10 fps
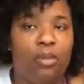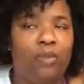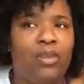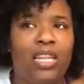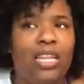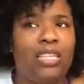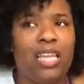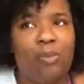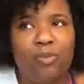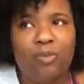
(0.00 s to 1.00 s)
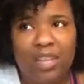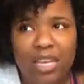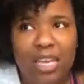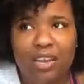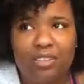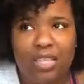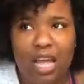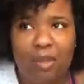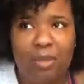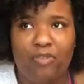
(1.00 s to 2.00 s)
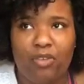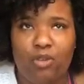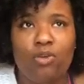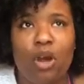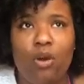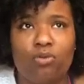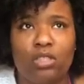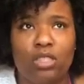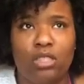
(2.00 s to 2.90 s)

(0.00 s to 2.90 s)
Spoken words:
With any hair type, if you don't